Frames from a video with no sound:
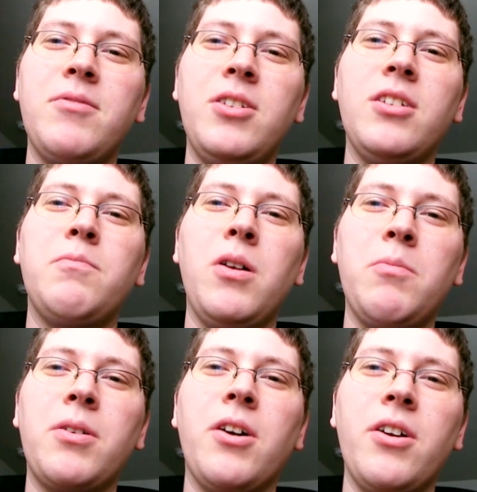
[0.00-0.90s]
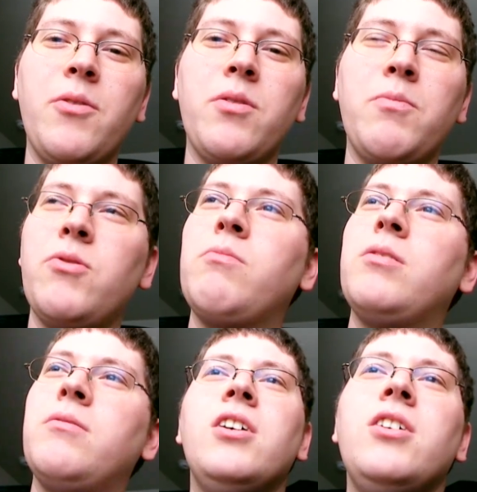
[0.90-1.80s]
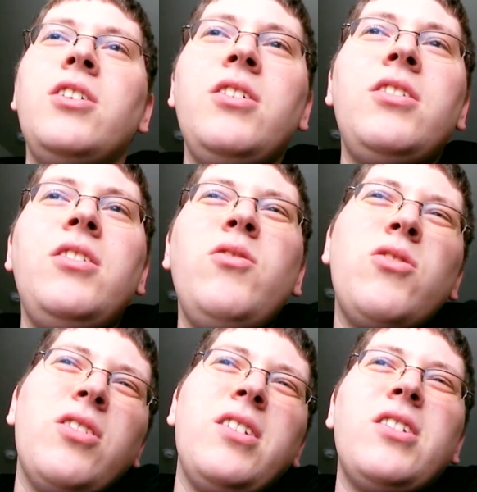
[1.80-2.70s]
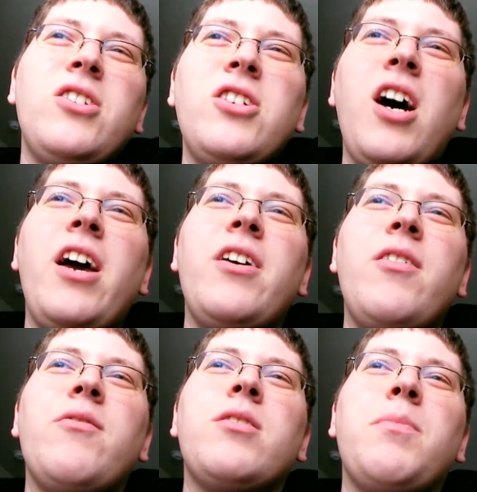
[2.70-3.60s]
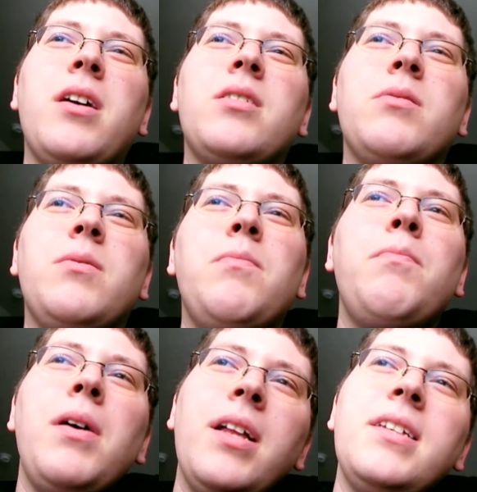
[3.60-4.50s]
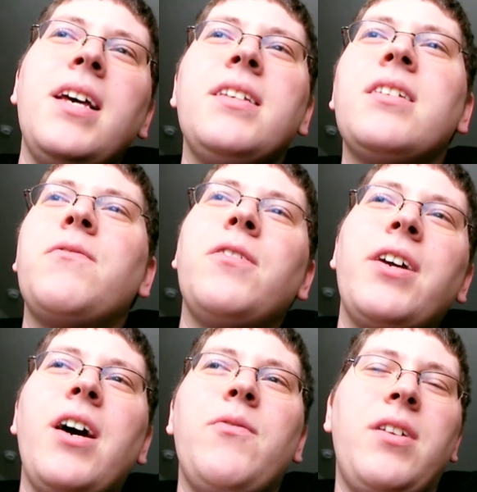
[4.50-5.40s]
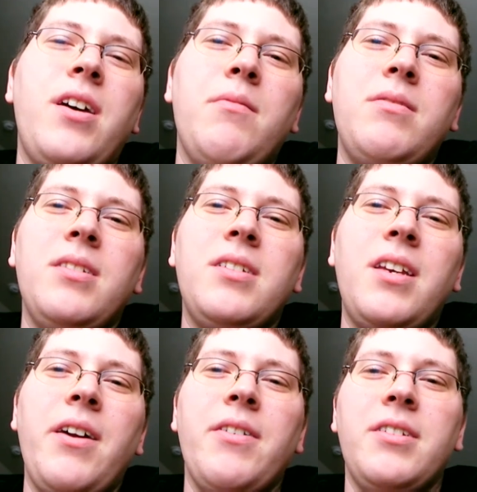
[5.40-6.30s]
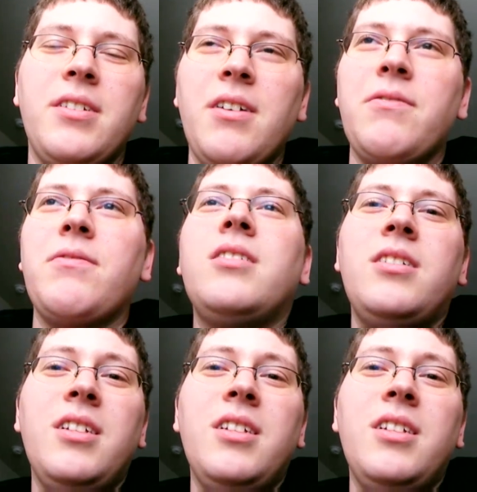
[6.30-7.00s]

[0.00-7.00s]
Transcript: She is Paul McCartney with boobs. She is usually shy and responsible, but tends to freak out when it comes to scary stuff.